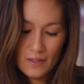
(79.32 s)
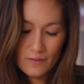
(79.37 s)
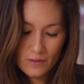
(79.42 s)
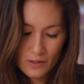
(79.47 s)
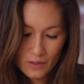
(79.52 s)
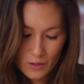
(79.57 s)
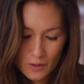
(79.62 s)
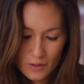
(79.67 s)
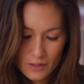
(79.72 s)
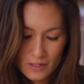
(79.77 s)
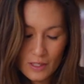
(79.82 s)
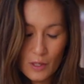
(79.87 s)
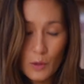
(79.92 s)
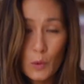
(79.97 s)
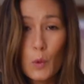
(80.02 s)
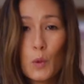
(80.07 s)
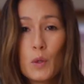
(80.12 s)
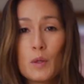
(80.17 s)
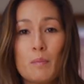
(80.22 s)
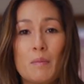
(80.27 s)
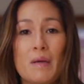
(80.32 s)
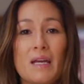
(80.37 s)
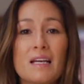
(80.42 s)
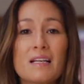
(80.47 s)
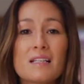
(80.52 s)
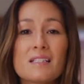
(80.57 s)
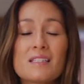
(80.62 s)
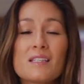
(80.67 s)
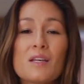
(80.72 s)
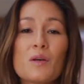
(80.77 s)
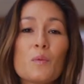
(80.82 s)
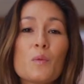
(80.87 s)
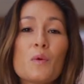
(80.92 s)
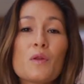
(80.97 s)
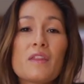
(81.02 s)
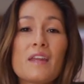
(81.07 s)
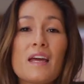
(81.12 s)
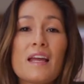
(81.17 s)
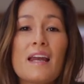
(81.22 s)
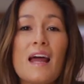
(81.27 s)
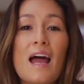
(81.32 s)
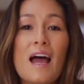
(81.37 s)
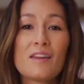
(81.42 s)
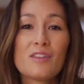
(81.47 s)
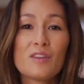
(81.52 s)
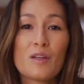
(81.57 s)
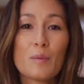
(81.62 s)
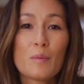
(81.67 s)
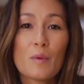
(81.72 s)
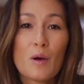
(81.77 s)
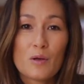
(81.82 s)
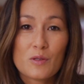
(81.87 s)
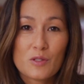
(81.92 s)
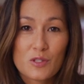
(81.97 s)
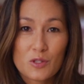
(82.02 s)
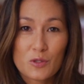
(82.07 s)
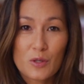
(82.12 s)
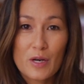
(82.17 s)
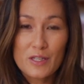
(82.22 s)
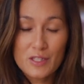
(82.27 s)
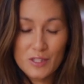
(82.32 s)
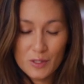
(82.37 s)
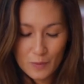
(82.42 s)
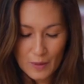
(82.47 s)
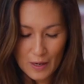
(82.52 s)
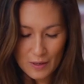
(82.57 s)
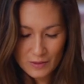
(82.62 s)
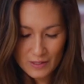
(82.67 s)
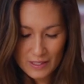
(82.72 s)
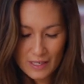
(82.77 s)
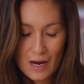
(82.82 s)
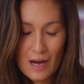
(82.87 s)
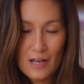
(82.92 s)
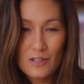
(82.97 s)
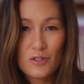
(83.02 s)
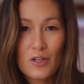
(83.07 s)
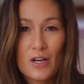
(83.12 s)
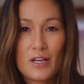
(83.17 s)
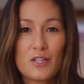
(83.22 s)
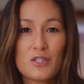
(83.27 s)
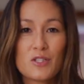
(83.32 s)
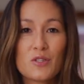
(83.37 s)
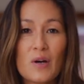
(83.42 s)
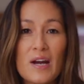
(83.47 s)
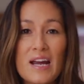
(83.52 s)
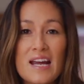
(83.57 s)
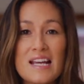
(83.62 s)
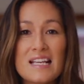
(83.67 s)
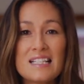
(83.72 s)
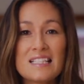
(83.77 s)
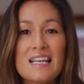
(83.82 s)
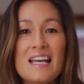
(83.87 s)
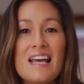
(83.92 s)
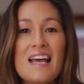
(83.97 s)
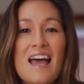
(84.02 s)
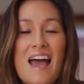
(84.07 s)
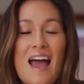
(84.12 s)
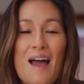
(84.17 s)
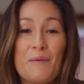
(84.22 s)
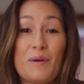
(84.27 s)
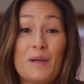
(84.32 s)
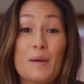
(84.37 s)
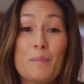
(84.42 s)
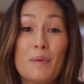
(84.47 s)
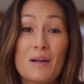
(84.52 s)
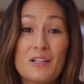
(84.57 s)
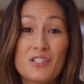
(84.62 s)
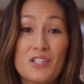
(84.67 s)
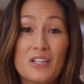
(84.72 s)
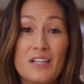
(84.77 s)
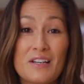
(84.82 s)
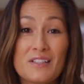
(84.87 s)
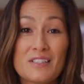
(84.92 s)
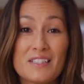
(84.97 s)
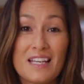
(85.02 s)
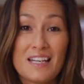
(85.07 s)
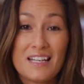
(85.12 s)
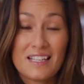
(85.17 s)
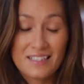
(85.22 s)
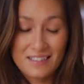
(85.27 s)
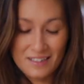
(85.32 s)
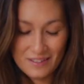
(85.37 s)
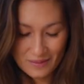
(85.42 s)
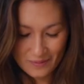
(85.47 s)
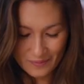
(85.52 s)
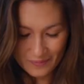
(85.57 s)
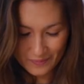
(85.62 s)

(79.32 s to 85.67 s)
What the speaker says: given those a good mix, we'll then add them straight to our dehydrator trays and we can punch in our settings.